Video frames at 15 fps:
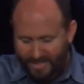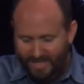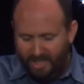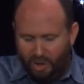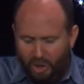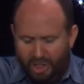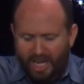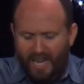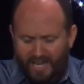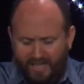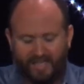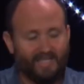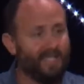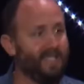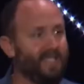
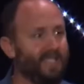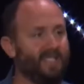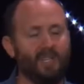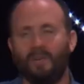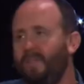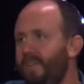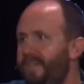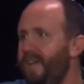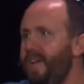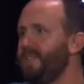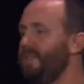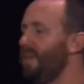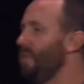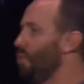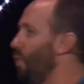Jesus is the center of our faith.
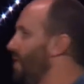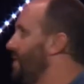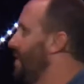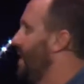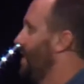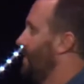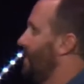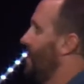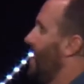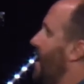So here's what he says.